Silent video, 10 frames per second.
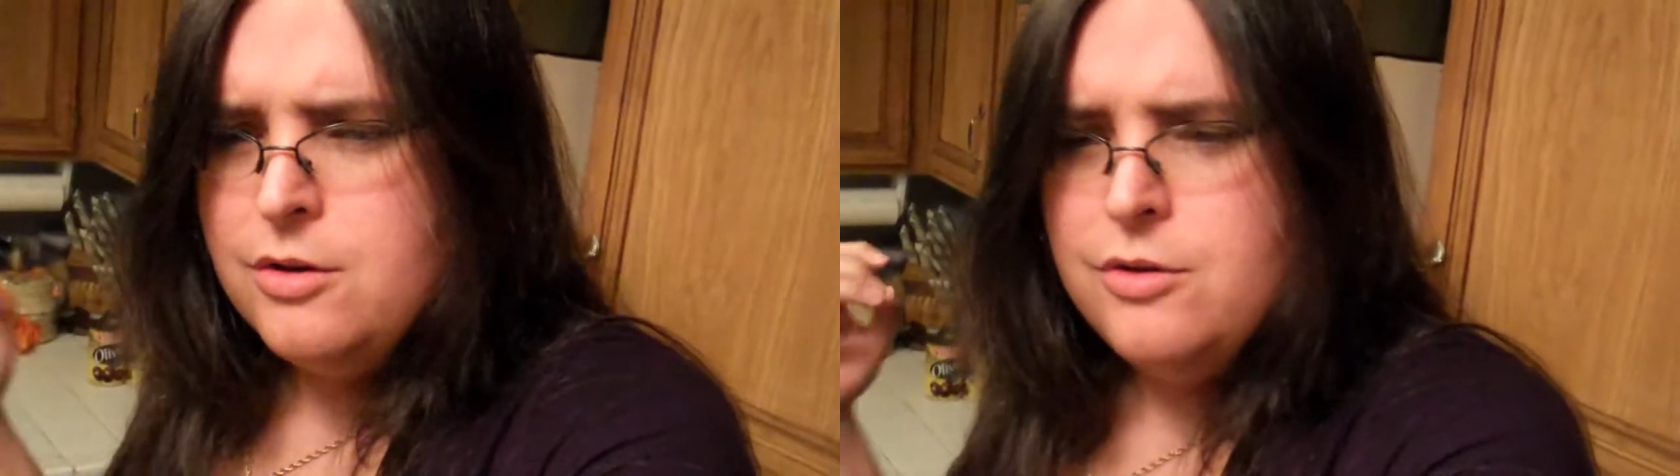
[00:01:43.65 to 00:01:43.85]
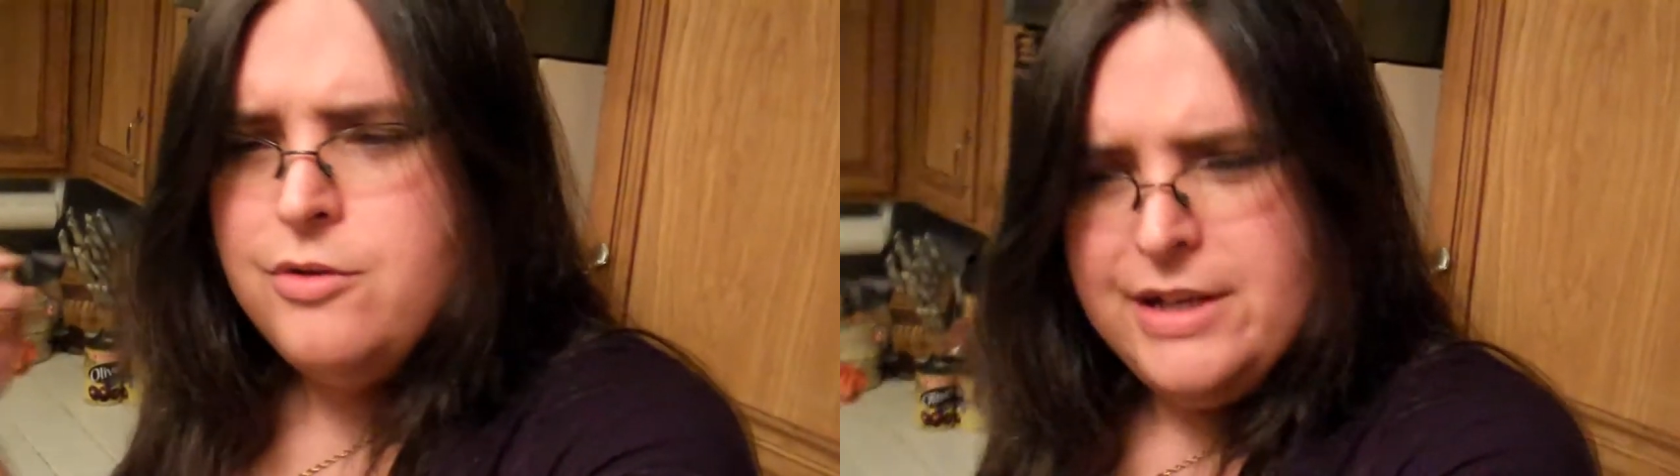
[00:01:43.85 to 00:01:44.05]

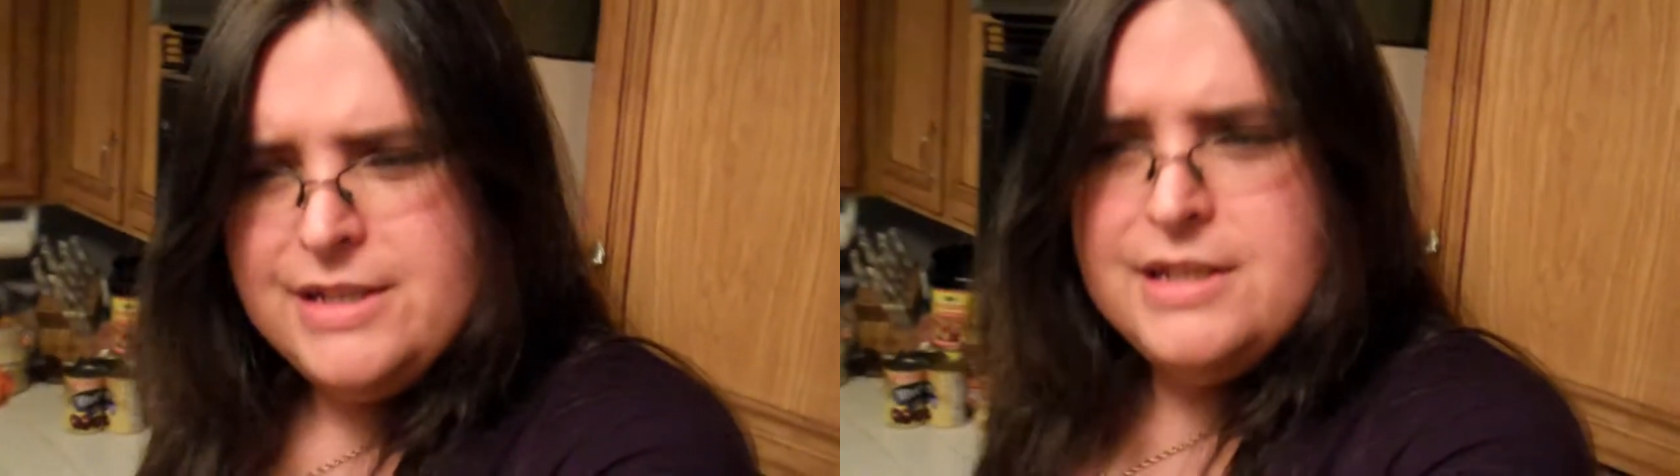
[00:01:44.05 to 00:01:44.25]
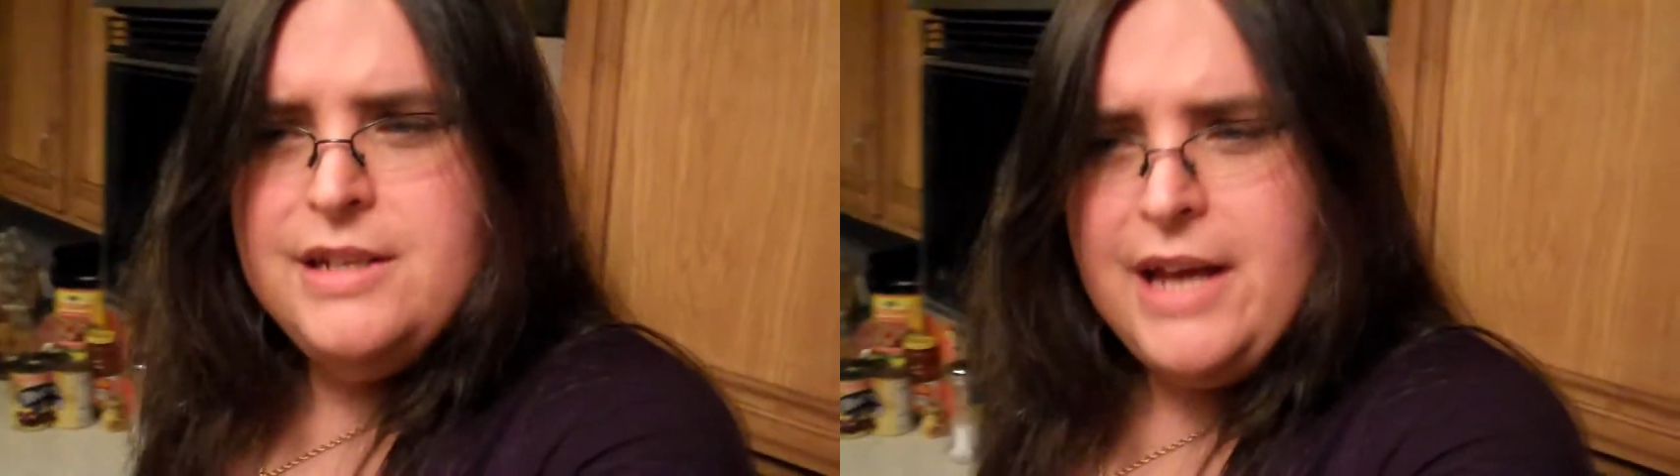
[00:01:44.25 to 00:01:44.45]

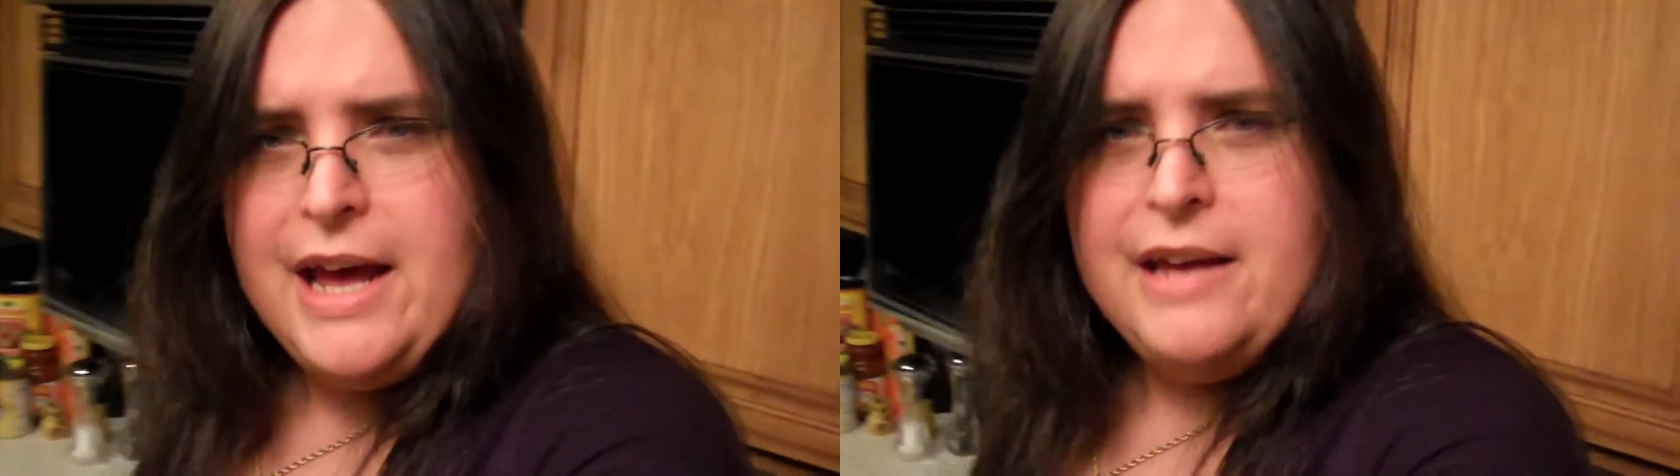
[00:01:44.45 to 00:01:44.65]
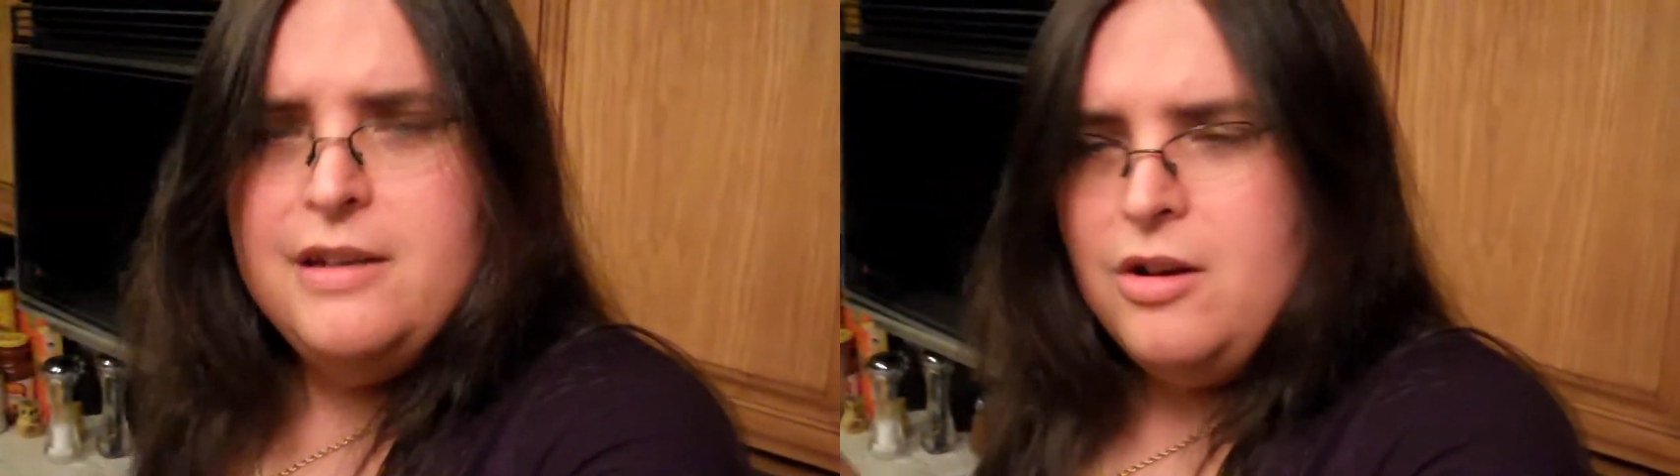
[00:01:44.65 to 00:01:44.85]
Chris and
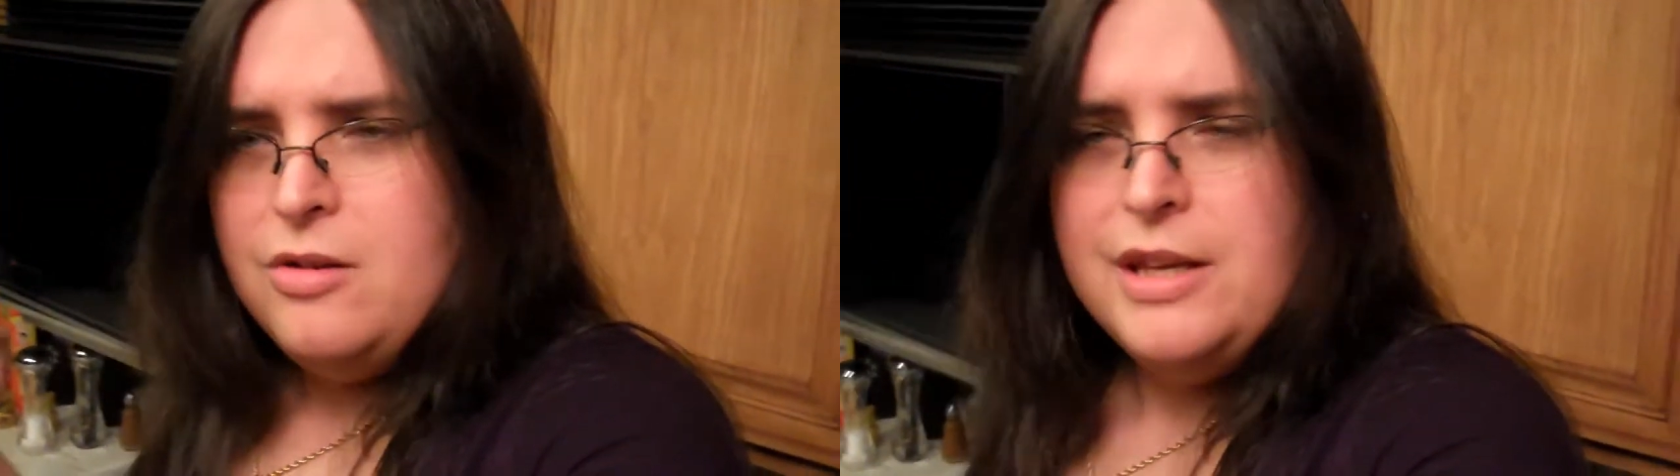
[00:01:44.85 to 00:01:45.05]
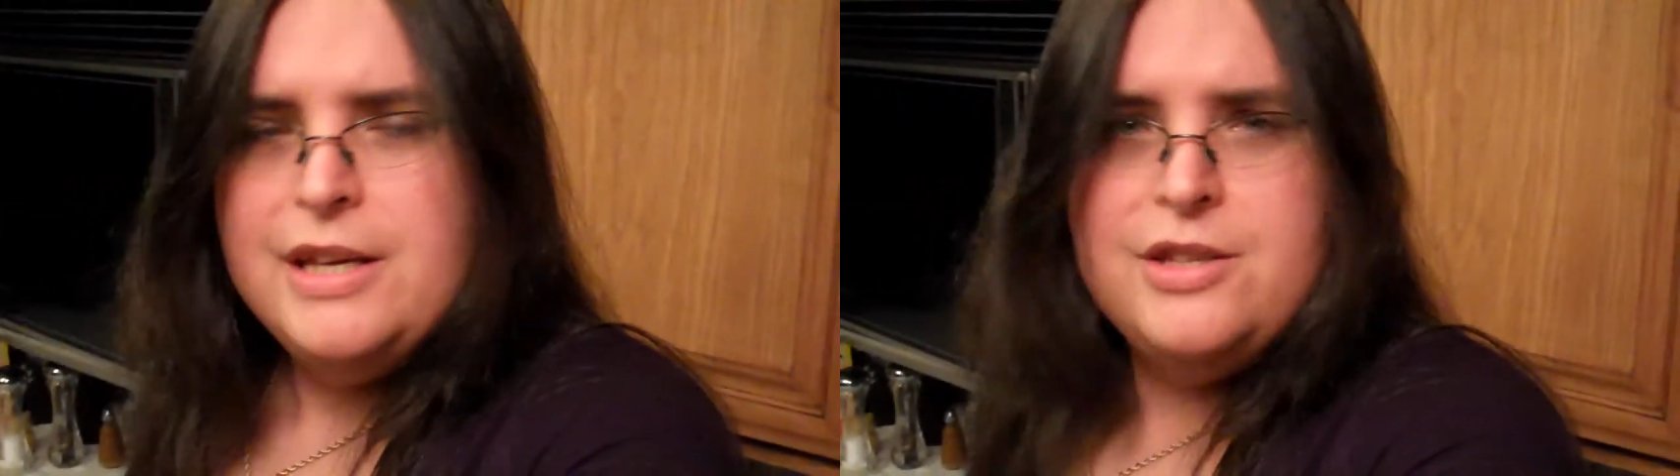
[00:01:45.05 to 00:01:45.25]
Dad and all
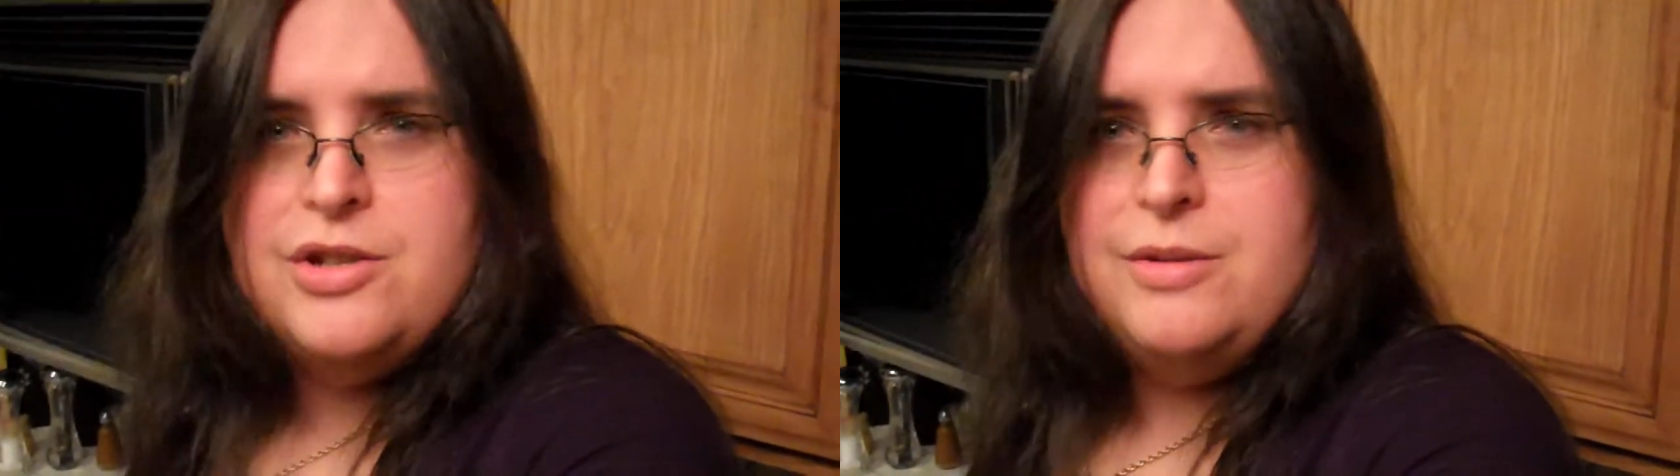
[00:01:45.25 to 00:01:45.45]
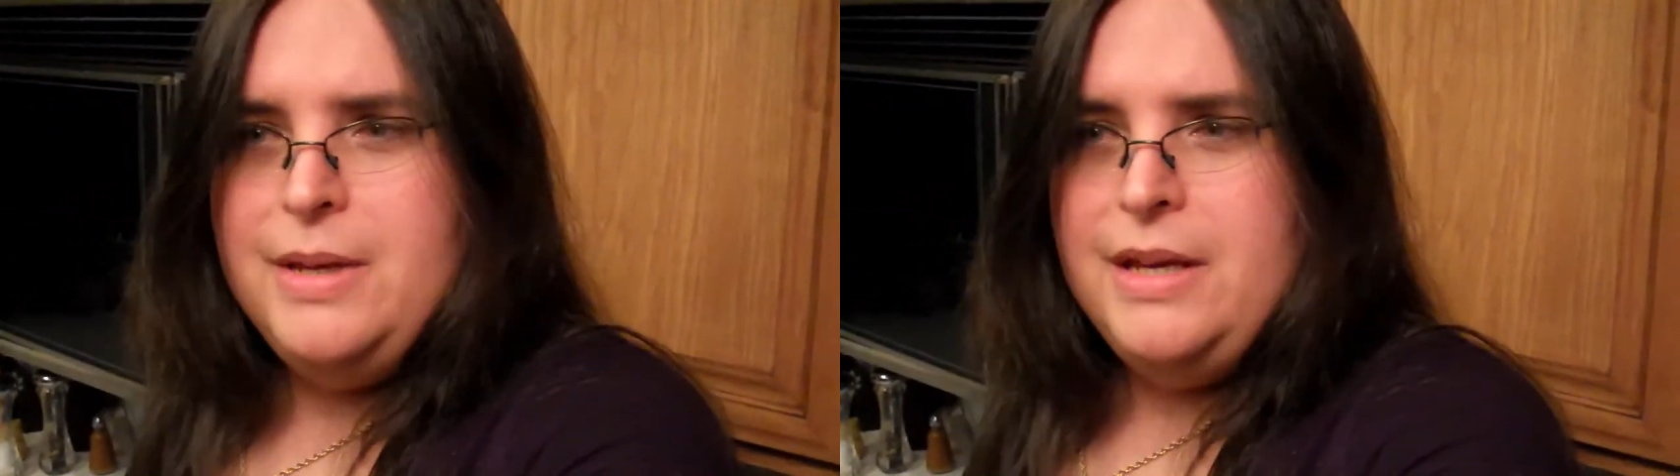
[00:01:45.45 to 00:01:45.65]
the kids
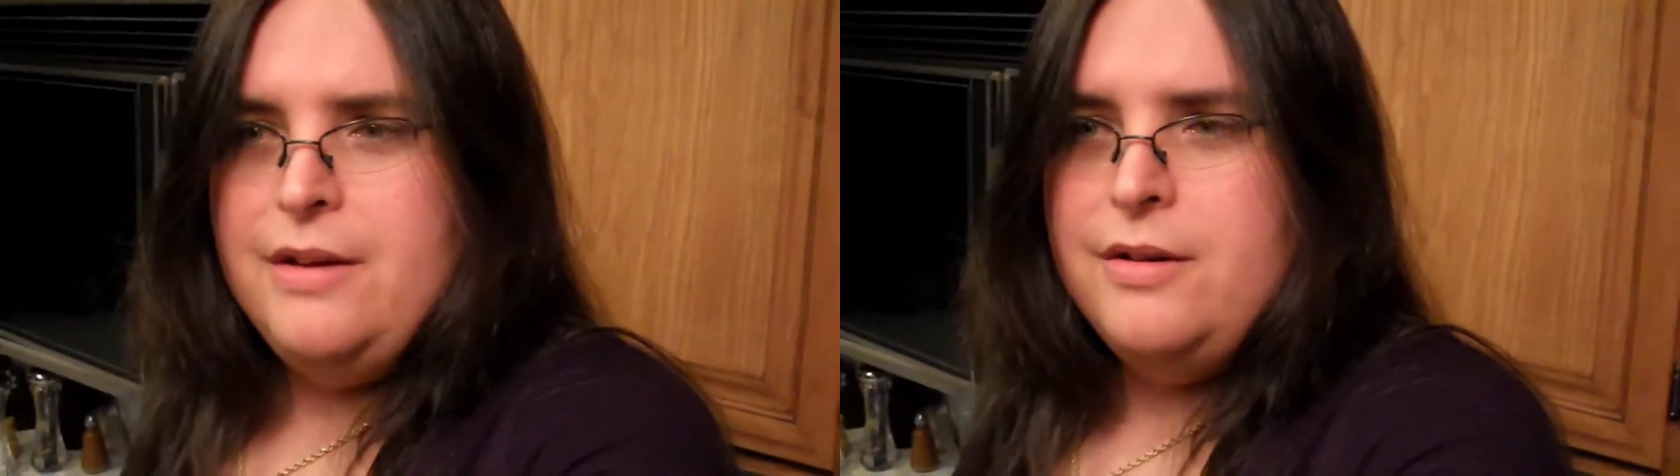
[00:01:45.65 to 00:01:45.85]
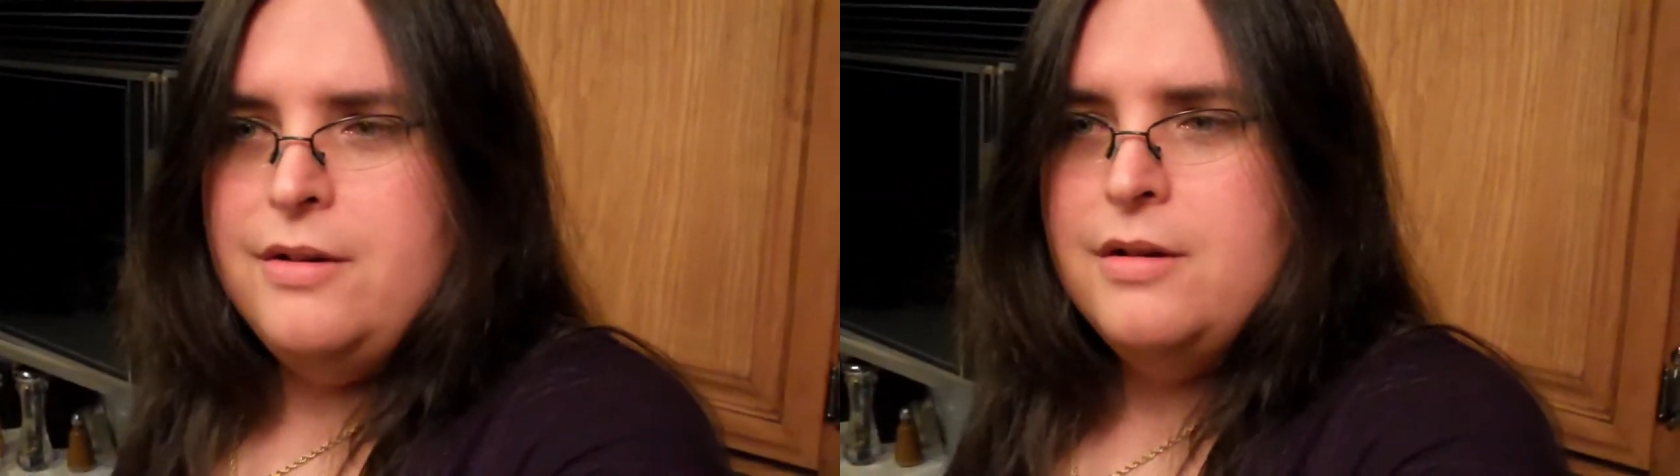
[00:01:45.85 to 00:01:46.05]
should be here.